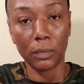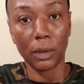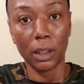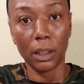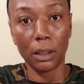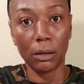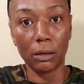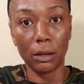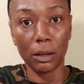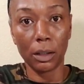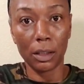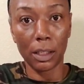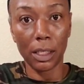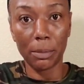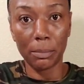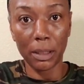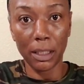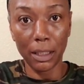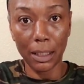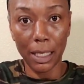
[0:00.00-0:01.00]
It'll look
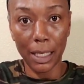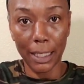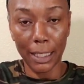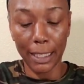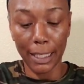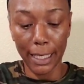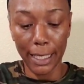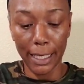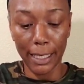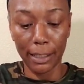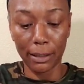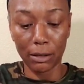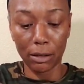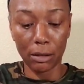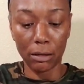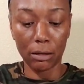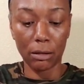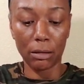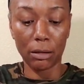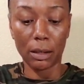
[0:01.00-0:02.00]
something like that.
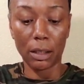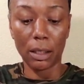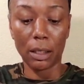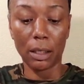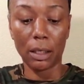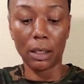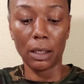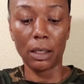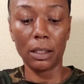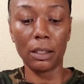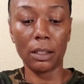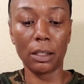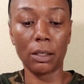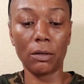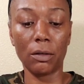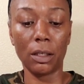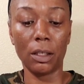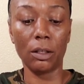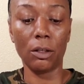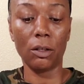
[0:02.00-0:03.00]
And so
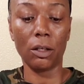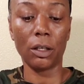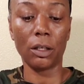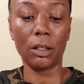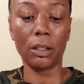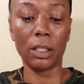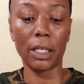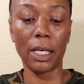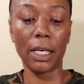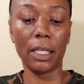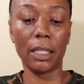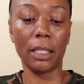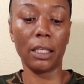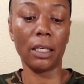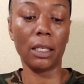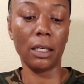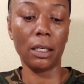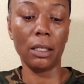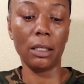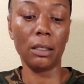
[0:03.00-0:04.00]
then you're gonna take
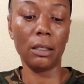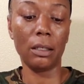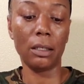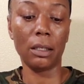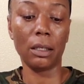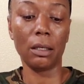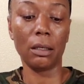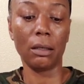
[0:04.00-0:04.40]
these